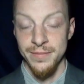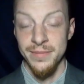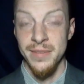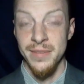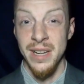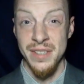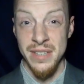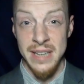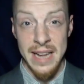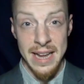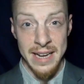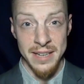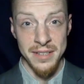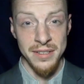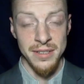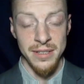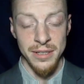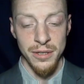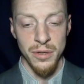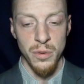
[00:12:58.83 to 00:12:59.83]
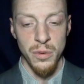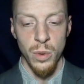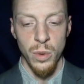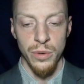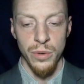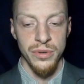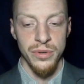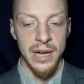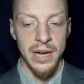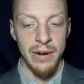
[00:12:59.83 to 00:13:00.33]
That's an excellent
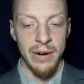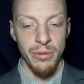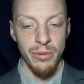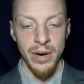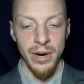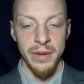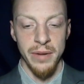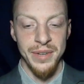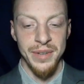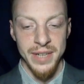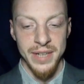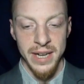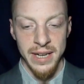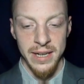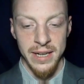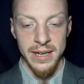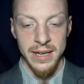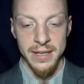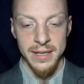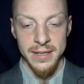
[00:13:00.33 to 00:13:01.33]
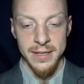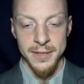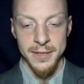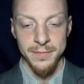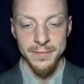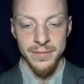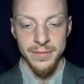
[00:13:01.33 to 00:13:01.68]
quote. I would recommend highlighting that.